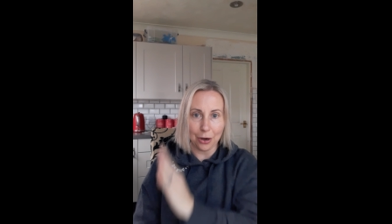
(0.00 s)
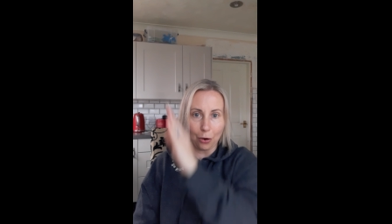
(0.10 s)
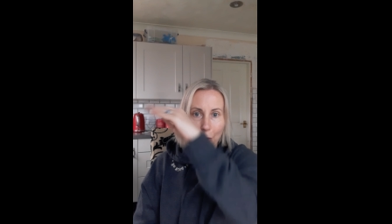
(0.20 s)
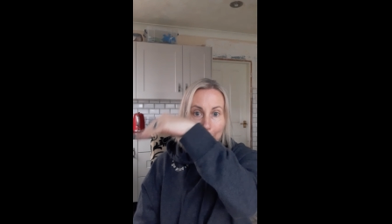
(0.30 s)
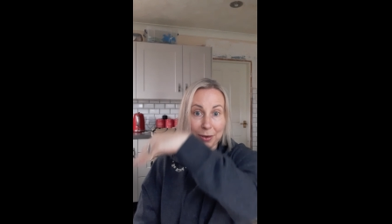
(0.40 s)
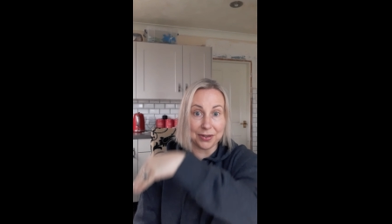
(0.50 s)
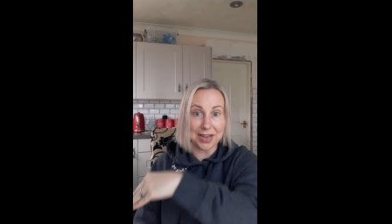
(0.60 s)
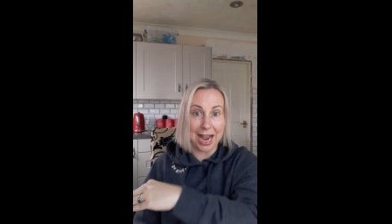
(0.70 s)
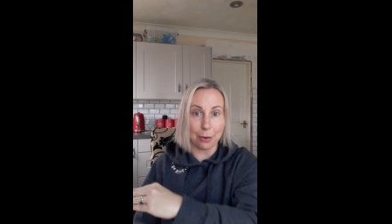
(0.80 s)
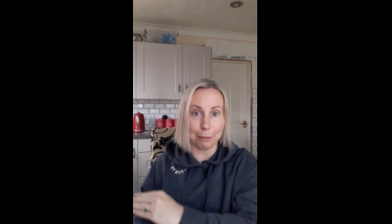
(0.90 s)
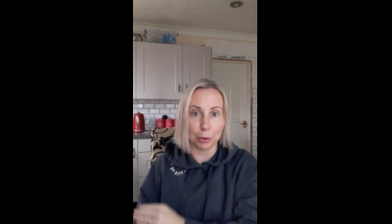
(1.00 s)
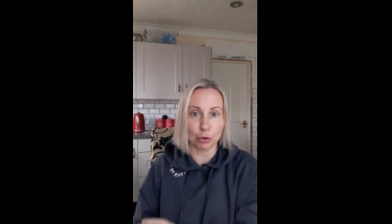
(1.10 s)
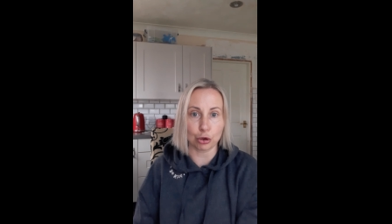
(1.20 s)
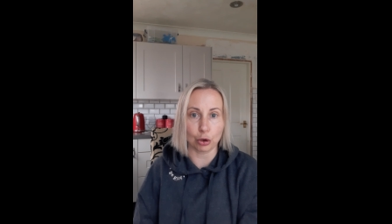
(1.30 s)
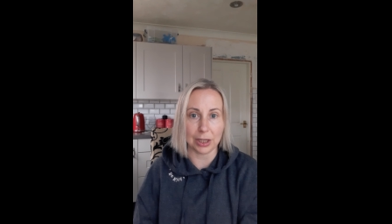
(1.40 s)
up and down blood
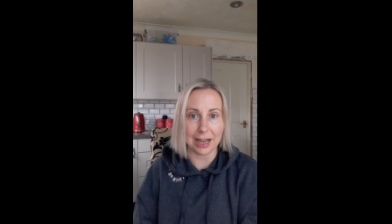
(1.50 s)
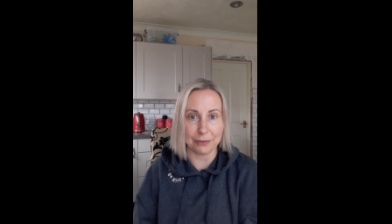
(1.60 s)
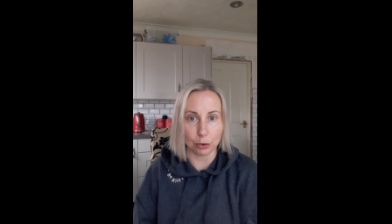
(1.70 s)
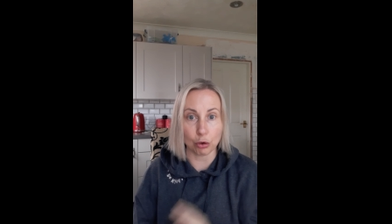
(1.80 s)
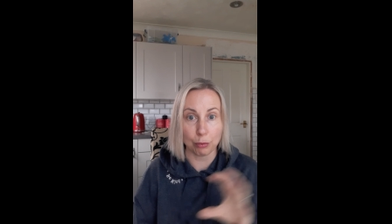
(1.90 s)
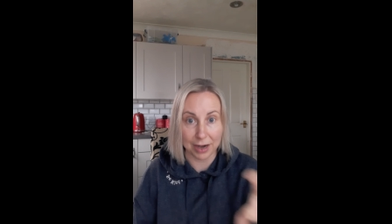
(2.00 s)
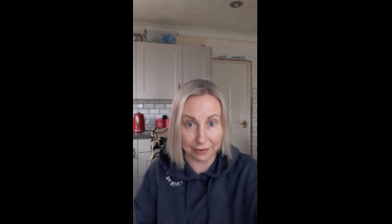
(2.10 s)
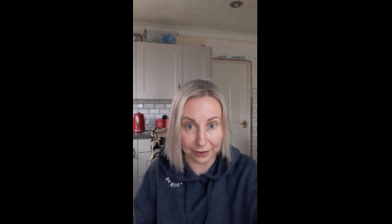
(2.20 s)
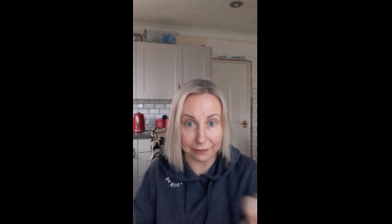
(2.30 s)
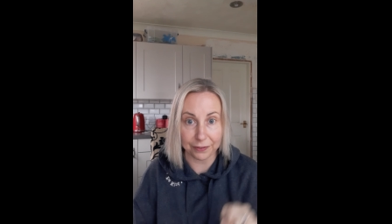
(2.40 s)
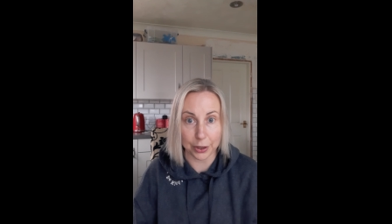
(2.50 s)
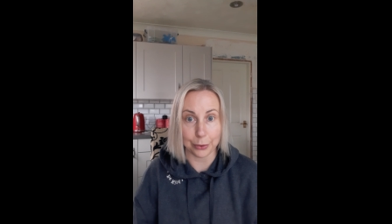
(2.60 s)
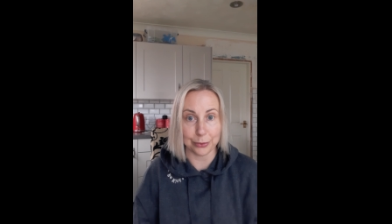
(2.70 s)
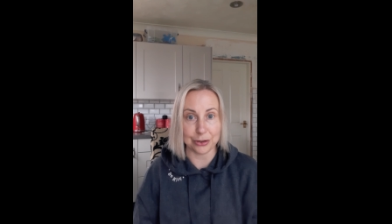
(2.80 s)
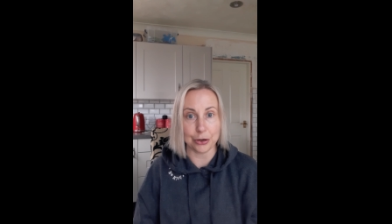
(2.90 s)
sugar level, craving
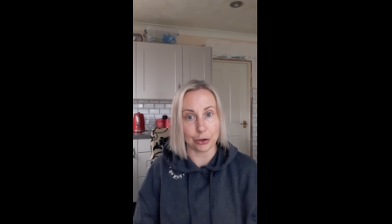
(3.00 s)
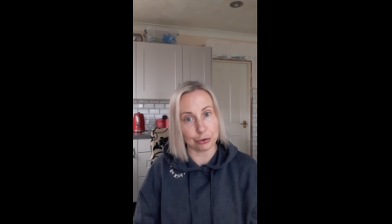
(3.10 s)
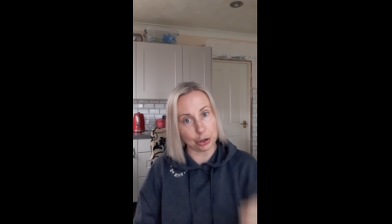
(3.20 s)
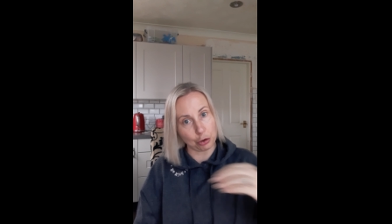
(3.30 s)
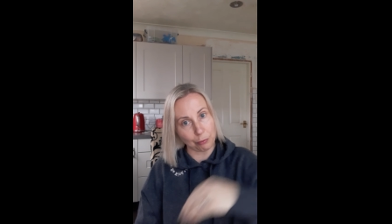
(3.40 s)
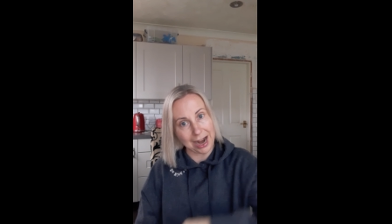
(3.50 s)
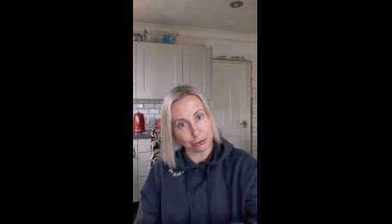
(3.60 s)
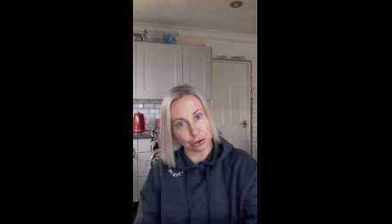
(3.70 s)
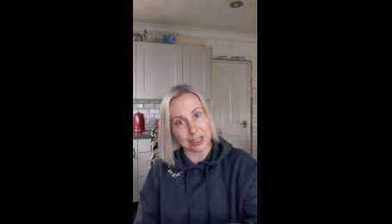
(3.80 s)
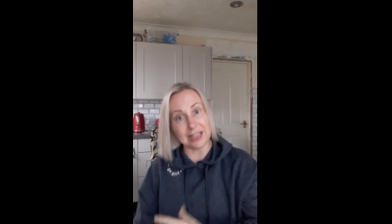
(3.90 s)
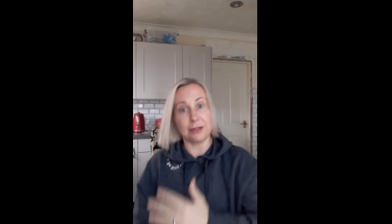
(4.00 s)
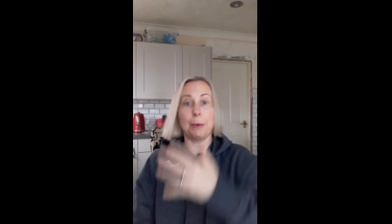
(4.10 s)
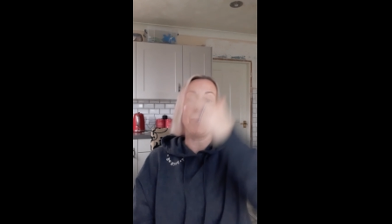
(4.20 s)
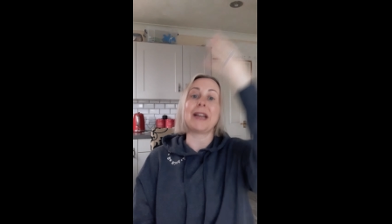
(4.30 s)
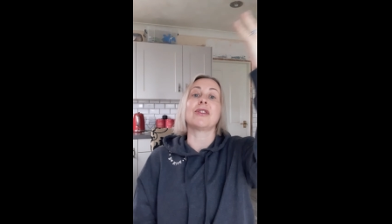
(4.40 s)
food, you know, because you crash, you need to be
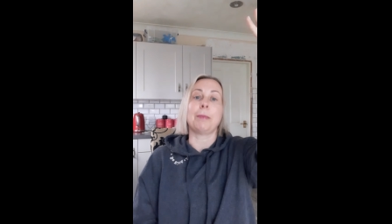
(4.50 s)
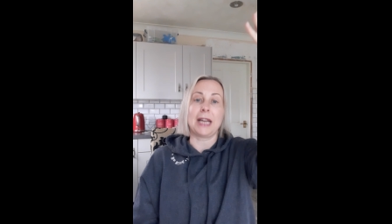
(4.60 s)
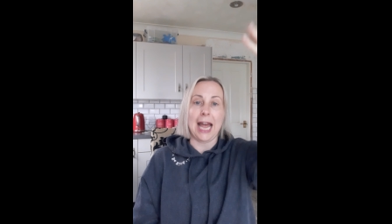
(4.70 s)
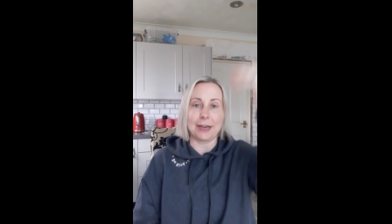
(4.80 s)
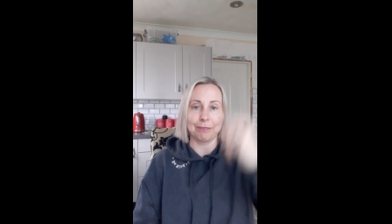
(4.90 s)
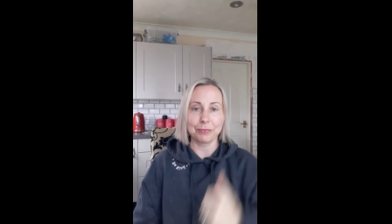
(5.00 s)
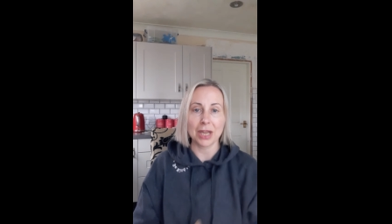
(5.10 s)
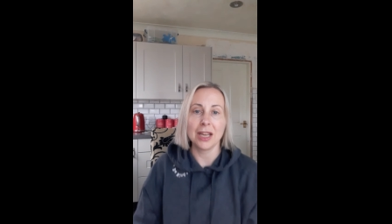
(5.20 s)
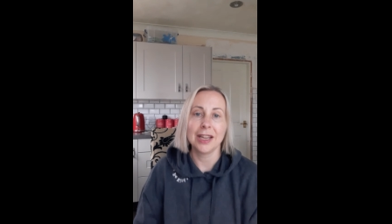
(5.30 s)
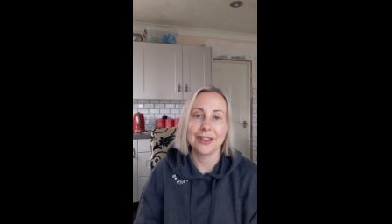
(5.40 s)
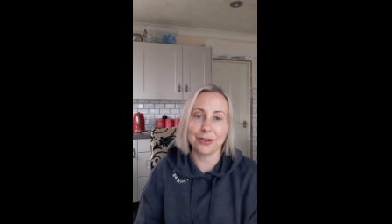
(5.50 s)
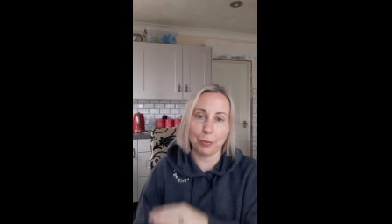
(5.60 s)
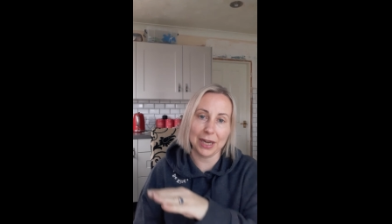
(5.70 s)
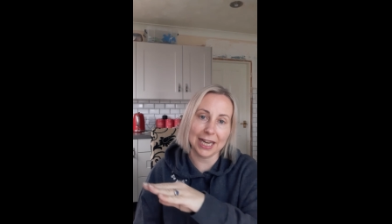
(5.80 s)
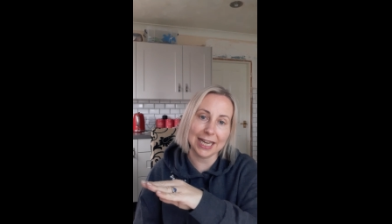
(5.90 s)
picked up again. So if
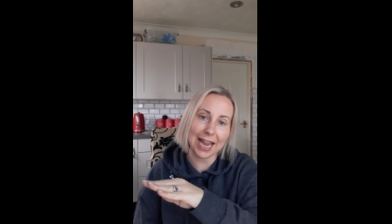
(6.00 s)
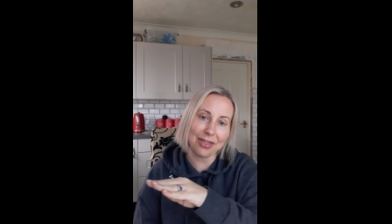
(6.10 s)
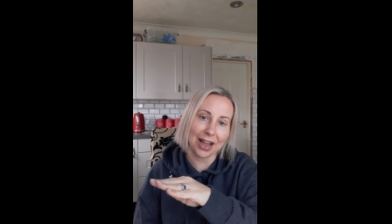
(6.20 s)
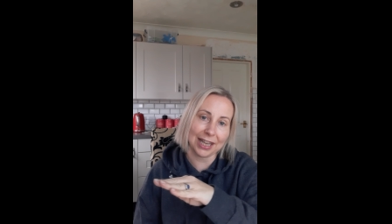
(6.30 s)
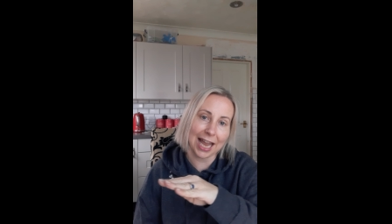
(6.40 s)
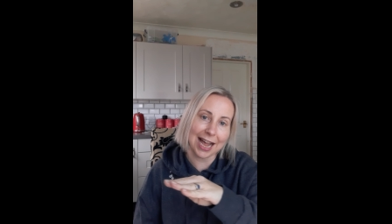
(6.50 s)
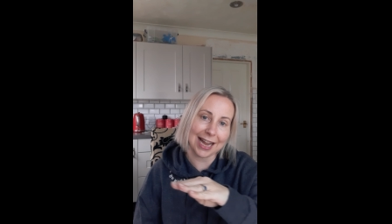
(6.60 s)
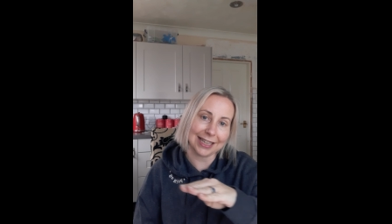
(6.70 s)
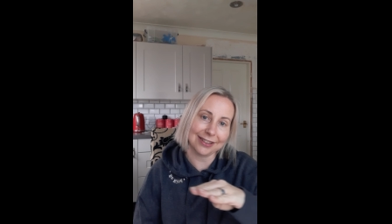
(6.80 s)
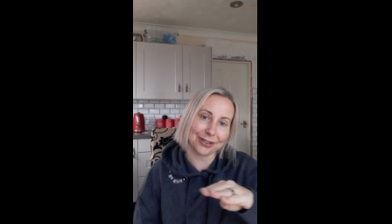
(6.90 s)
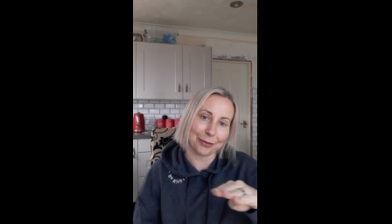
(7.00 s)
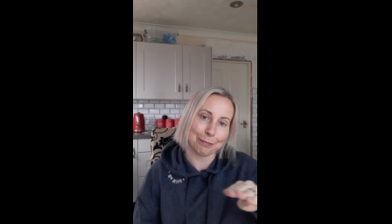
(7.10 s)
we can get that lines of